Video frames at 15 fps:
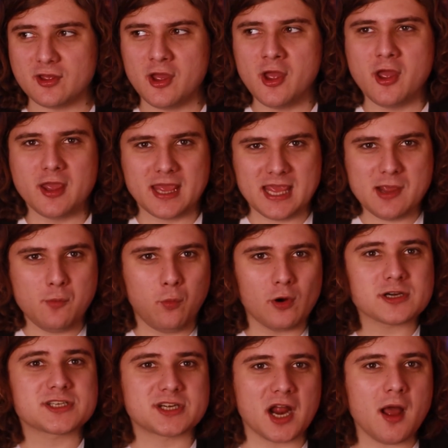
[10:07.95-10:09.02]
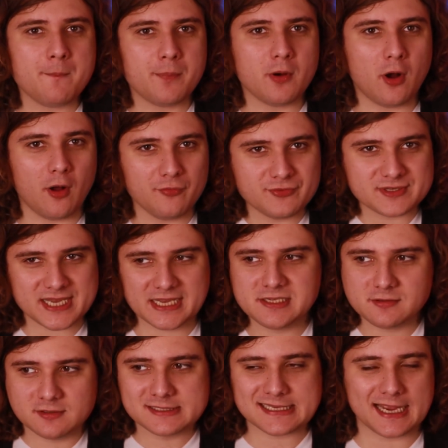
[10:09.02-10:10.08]
that he washed up on
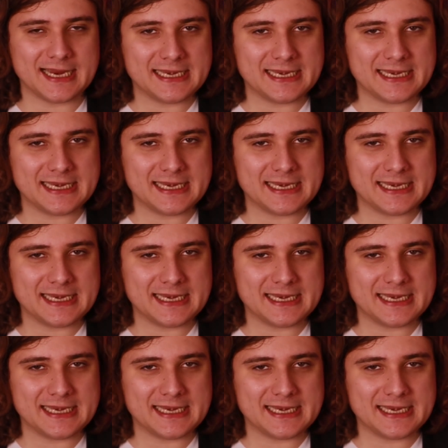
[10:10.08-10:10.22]
Tingle's